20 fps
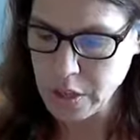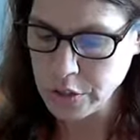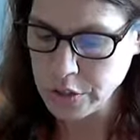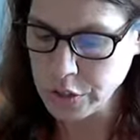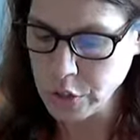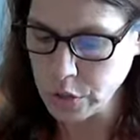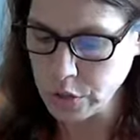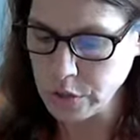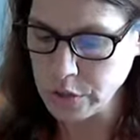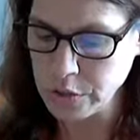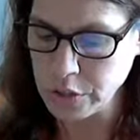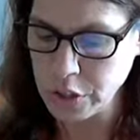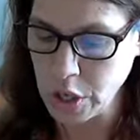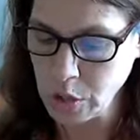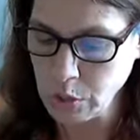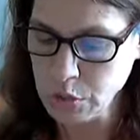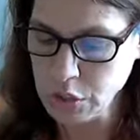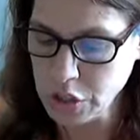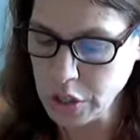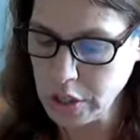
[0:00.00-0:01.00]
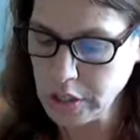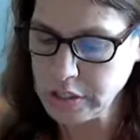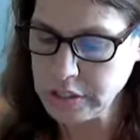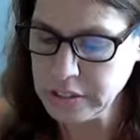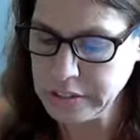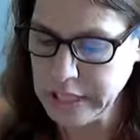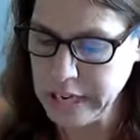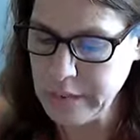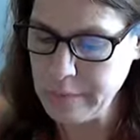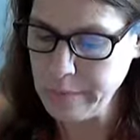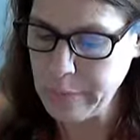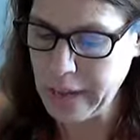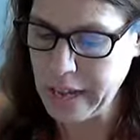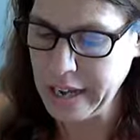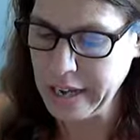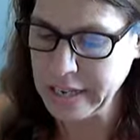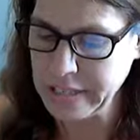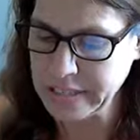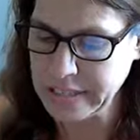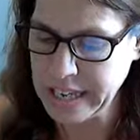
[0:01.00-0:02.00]
Uh, don't just stand by
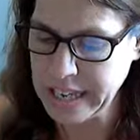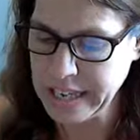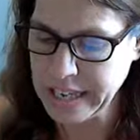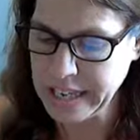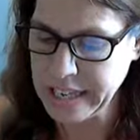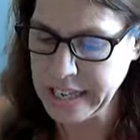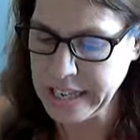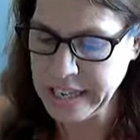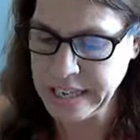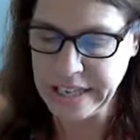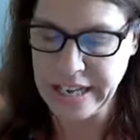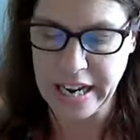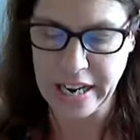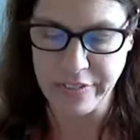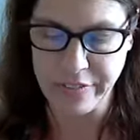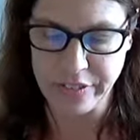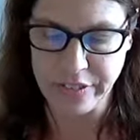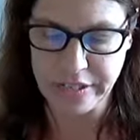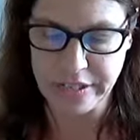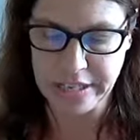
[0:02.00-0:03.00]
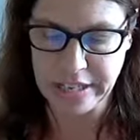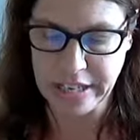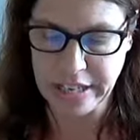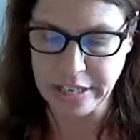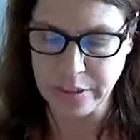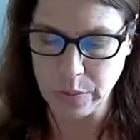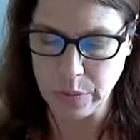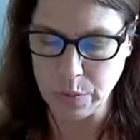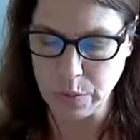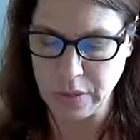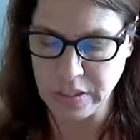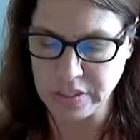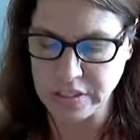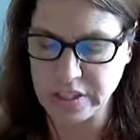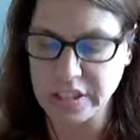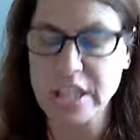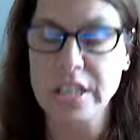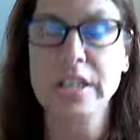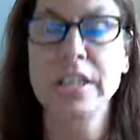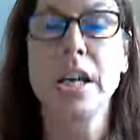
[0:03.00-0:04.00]
and take in everything anyone wants
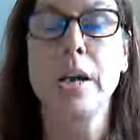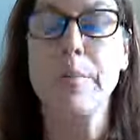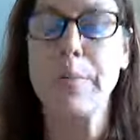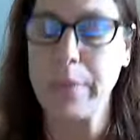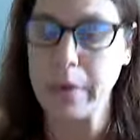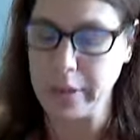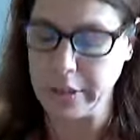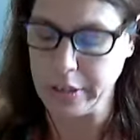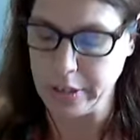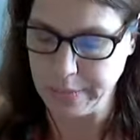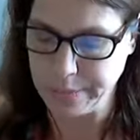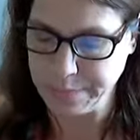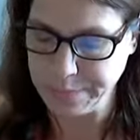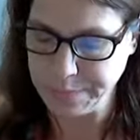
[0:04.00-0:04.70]
to dump on you.